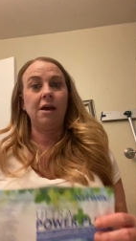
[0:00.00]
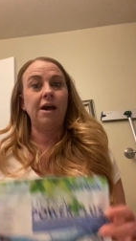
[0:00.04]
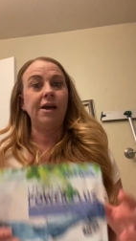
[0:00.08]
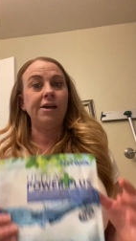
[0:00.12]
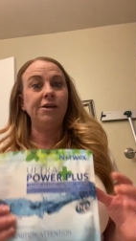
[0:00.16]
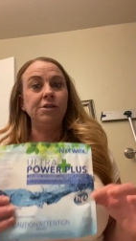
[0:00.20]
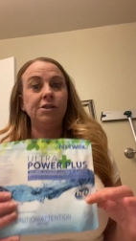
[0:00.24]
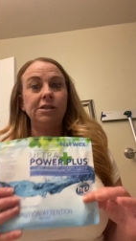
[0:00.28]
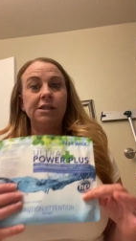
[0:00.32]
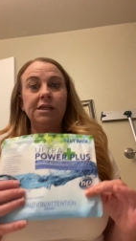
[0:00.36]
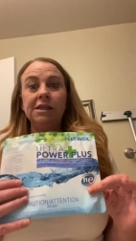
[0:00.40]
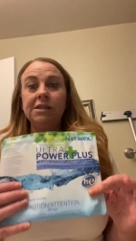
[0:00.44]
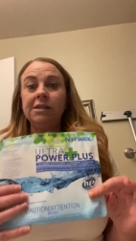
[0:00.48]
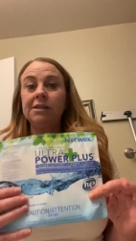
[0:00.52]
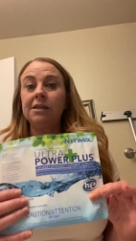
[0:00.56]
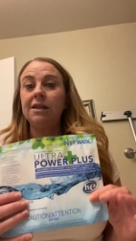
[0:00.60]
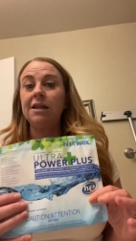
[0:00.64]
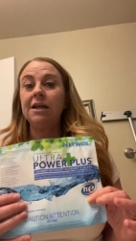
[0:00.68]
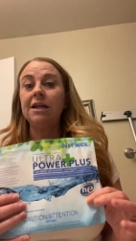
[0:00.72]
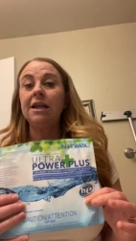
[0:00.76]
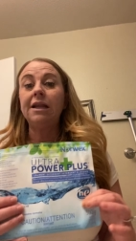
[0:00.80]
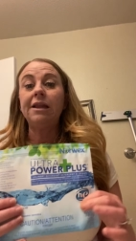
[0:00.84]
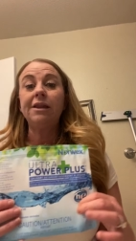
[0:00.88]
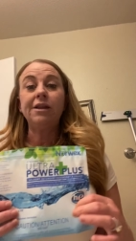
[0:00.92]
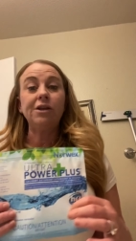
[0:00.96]
I use this and
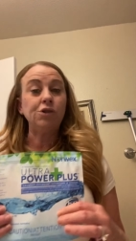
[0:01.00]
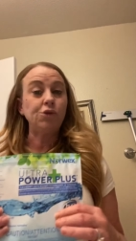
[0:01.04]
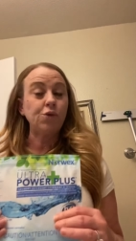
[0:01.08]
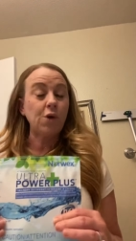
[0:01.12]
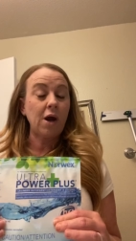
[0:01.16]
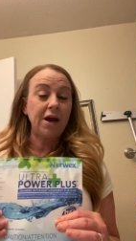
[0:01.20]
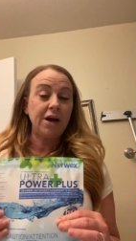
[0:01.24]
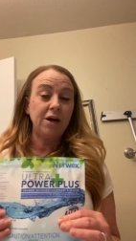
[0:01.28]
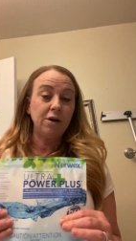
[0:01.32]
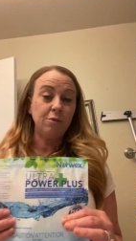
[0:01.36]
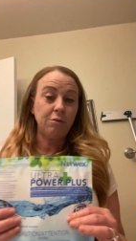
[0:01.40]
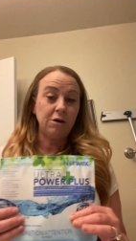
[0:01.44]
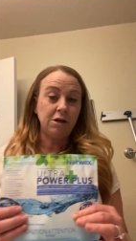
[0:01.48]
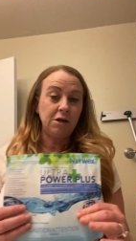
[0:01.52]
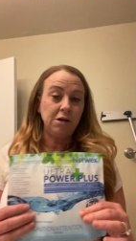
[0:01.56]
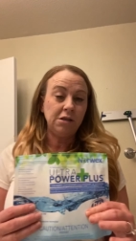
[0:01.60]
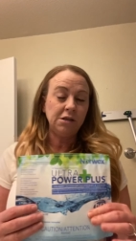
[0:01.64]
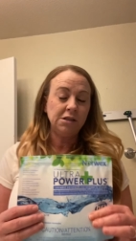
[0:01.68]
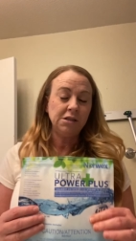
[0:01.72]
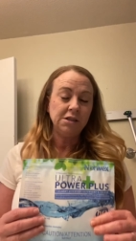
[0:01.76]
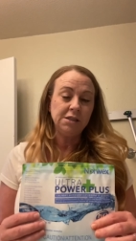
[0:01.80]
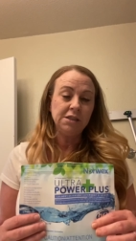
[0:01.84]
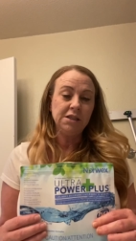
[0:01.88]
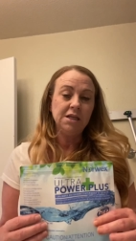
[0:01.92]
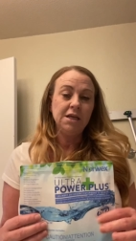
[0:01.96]
then the dryer
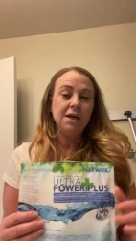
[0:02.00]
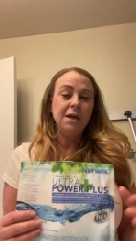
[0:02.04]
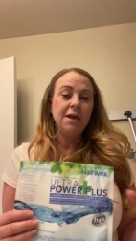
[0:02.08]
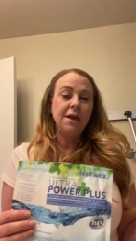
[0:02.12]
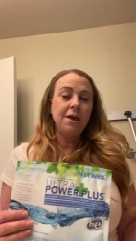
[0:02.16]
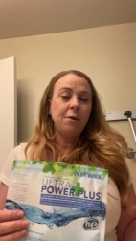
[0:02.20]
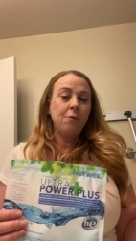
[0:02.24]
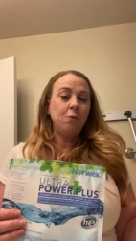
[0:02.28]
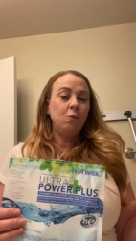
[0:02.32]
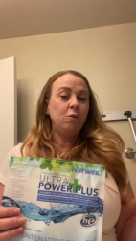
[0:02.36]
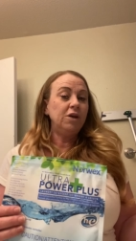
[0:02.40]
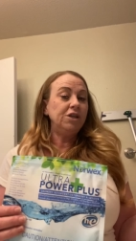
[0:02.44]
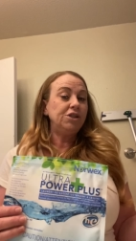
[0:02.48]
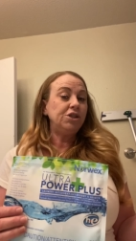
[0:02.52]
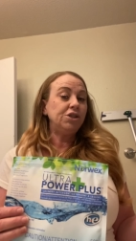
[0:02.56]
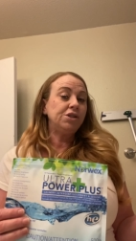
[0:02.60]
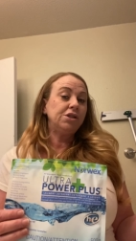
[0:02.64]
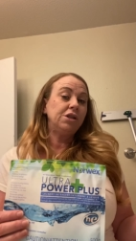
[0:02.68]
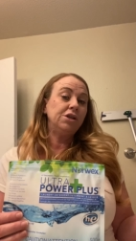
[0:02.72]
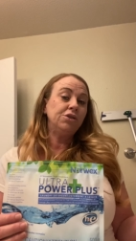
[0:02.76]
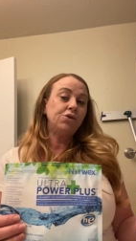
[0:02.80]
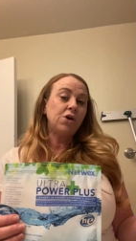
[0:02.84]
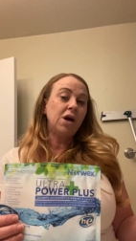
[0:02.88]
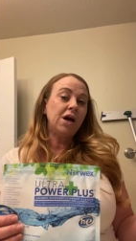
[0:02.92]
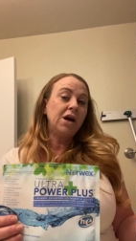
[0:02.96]
balls, which
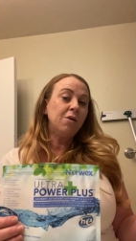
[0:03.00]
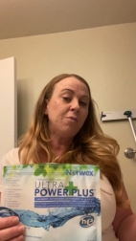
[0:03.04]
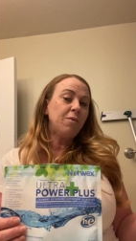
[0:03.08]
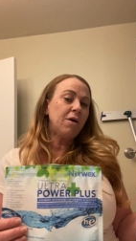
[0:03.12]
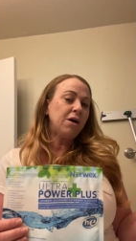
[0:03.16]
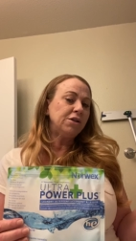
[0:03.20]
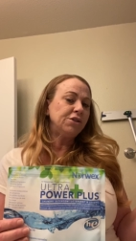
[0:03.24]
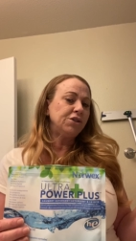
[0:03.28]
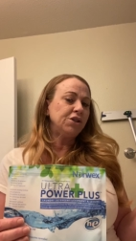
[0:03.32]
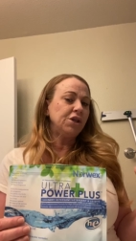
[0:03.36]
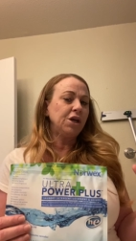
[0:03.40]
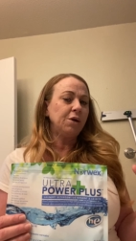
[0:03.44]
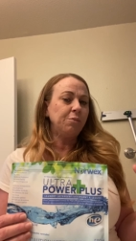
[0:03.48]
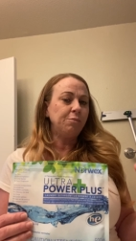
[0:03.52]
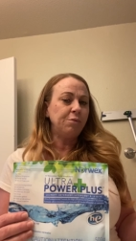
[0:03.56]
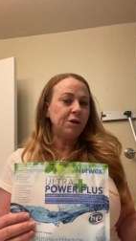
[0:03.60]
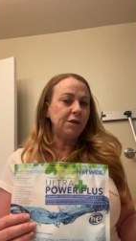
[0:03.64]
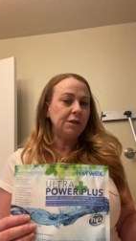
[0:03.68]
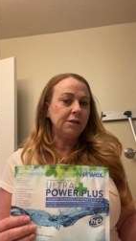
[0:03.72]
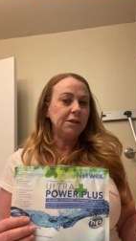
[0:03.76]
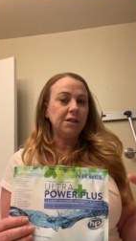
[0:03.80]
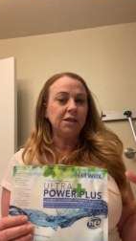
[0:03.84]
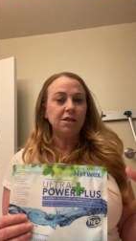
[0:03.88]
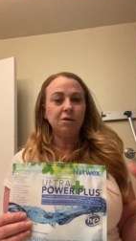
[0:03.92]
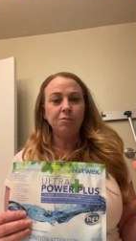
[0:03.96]
the dryer balls, you can put a
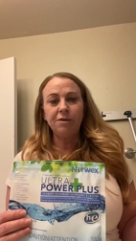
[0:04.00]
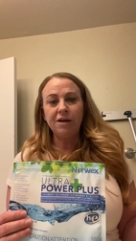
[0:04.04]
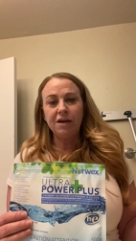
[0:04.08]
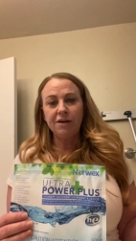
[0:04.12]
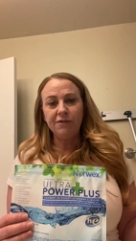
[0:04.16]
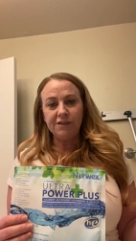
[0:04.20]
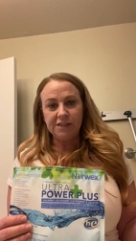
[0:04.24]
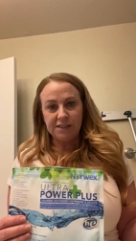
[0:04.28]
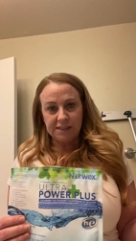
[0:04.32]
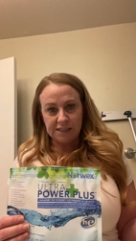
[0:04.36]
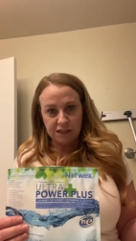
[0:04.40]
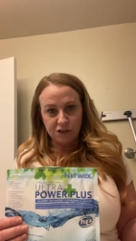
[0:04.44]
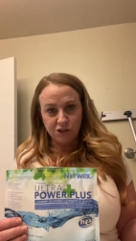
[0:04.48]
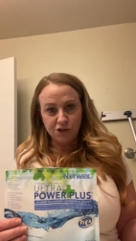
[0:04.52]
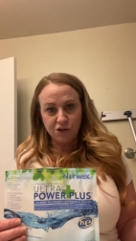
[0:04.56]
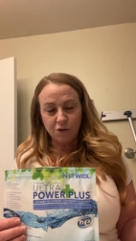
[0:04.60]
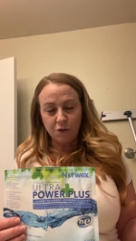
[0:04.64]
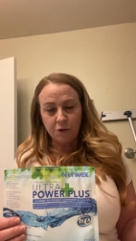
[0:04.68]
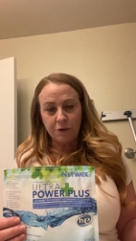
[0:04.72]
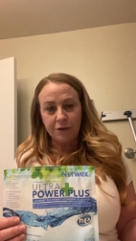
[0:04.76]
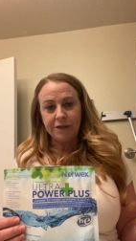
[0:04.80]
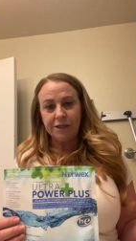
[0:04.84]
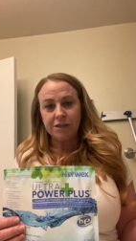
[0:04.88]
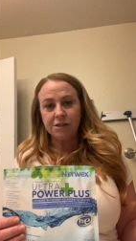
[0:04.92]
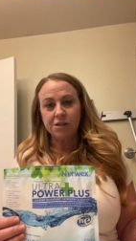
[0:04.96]
little bit of essential
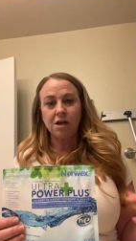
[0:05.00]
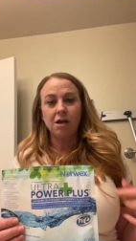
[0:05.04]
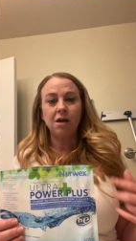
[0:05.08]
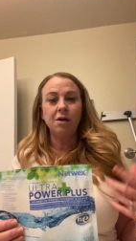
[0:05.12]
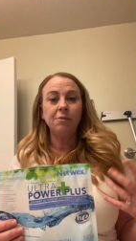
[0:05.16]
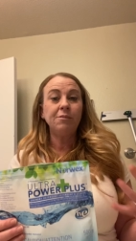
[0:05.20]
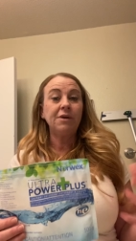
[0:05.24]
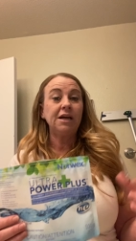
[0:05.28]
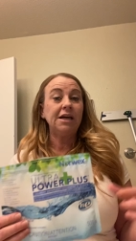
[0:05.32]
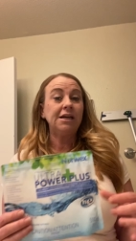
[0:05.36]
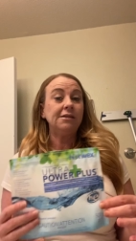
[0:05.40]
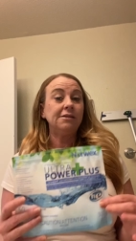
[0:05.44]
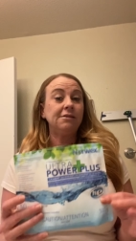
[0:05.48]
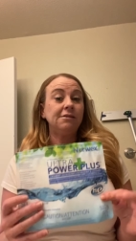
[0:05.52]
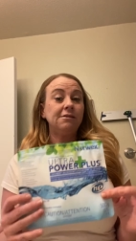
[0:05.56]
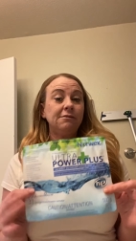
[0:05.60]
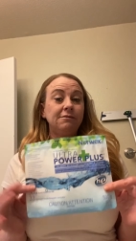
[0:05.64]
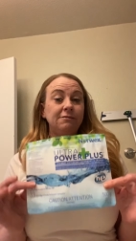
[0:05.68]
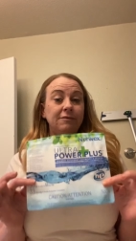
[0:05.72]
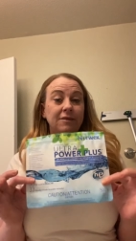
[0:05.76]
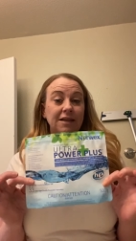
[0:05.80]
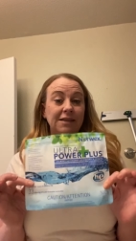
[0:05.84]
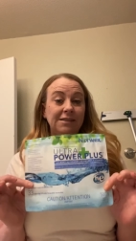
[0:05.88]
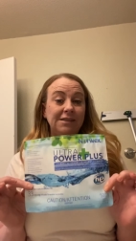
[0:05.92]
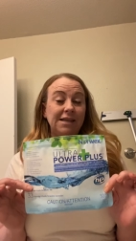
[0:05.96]
oils on them because
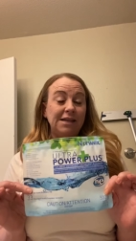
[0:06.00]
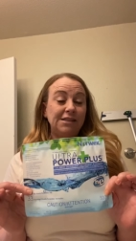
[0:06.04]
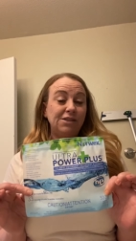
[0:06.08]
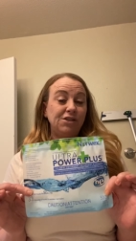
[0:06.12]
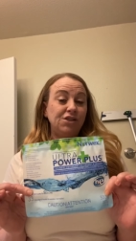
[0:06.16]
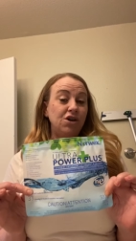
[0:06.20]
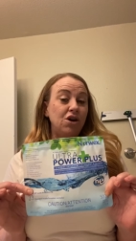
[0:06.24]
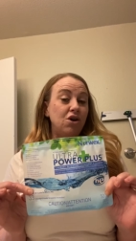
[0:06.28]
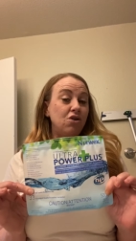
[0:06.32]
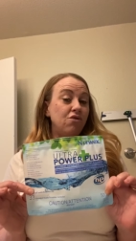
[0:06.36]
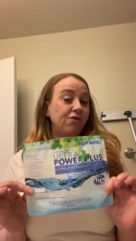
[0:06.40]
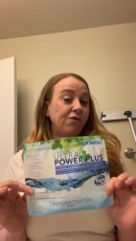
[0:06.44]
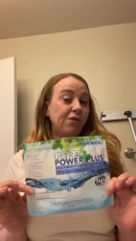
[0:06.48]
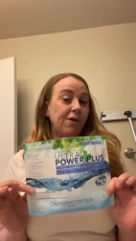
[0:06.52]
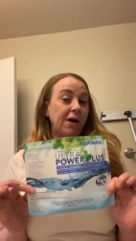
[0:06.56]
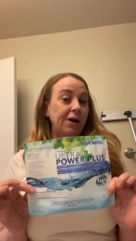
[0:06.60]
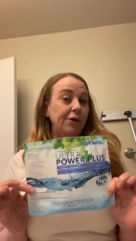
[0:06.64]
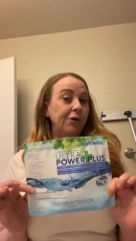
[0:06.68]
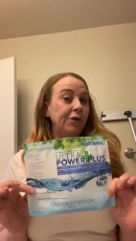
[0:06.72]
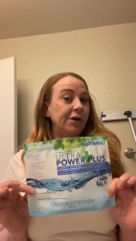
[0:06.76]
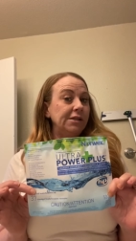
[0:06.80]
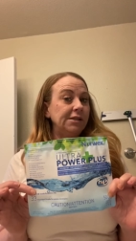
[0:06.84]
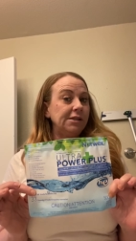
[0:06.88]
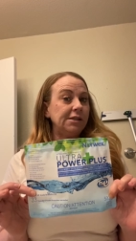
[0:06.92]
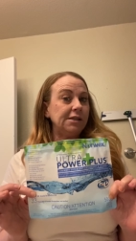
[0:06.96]
this has no
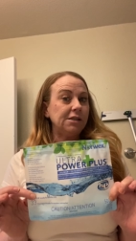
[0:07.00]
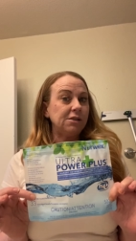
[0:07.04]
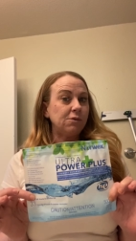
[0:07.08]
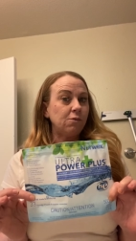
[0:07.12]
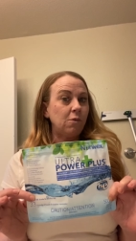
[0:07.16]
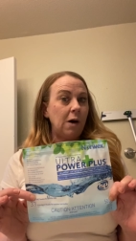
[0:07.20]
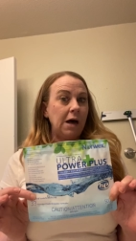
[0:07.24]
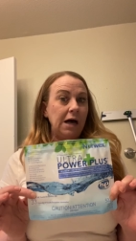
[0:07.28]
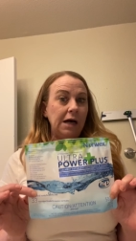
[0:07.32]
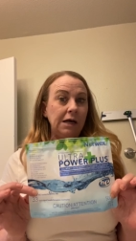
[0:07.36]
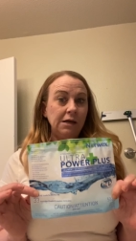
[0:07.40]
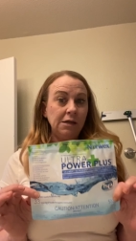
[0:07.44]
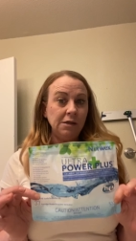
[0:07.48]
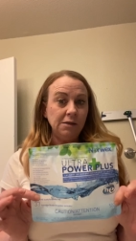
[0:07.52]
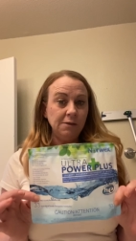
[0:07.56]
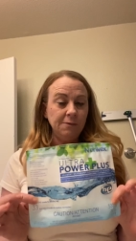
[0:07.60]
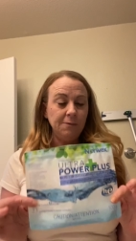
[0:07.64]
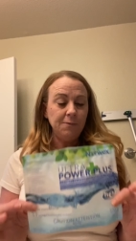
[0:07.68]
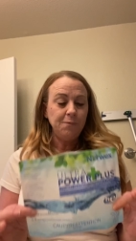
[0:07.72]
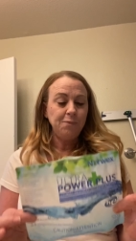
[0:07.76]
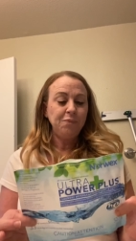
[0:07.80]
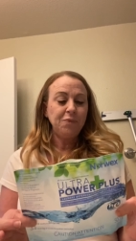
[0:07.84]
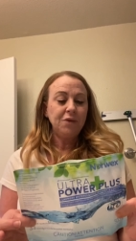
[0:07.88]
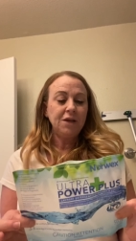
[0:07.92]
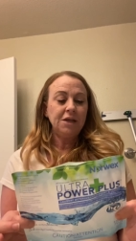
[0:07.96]
fragrance as well.
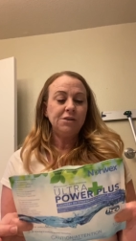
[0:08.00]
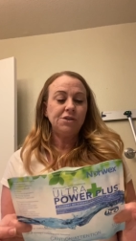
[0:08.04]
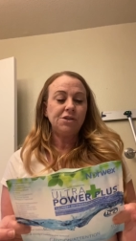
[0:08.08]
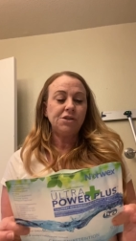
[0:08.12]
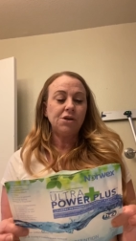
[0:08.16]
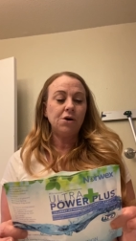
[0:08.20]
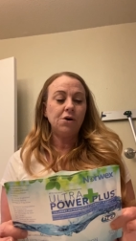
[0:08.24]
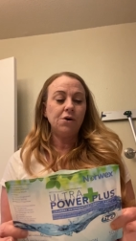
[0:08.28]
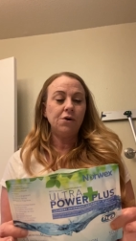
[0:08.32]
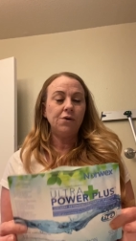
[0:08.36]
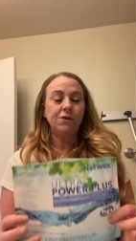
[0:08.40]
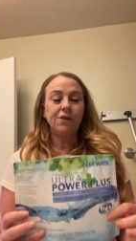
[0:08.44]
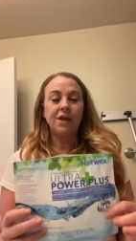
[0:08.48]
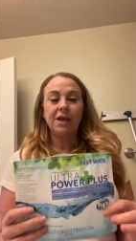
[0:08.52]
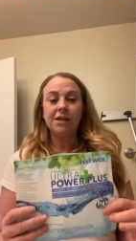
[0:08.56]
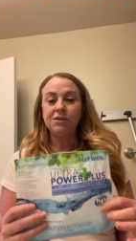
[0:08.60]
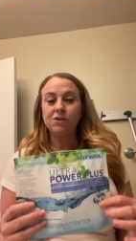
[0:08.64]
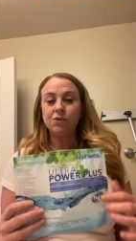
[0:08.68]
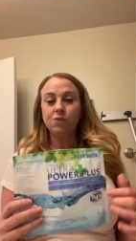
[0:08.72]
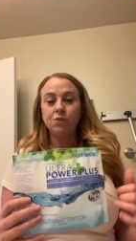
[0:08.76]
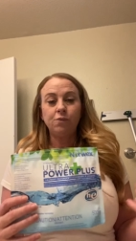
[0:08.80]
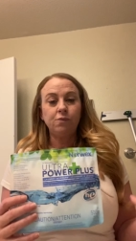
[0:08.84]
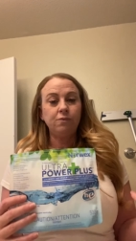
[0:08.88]
So that's